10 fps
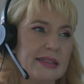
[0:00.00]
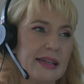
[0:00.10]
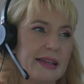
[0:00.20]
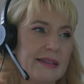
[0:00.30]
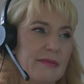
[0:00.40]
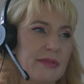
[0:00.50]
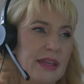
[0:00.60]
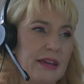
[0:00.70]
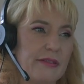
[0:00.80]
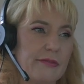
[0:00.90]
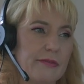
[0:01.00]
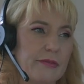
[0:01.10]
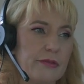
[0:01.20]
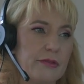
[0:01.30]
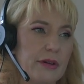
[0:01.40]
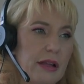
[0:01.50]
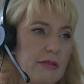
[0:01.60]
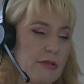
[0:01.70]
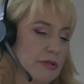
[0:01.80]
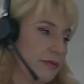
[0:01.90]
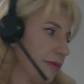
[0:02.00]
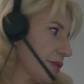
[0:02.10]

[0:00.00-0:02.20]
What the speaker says: sit there for a lot of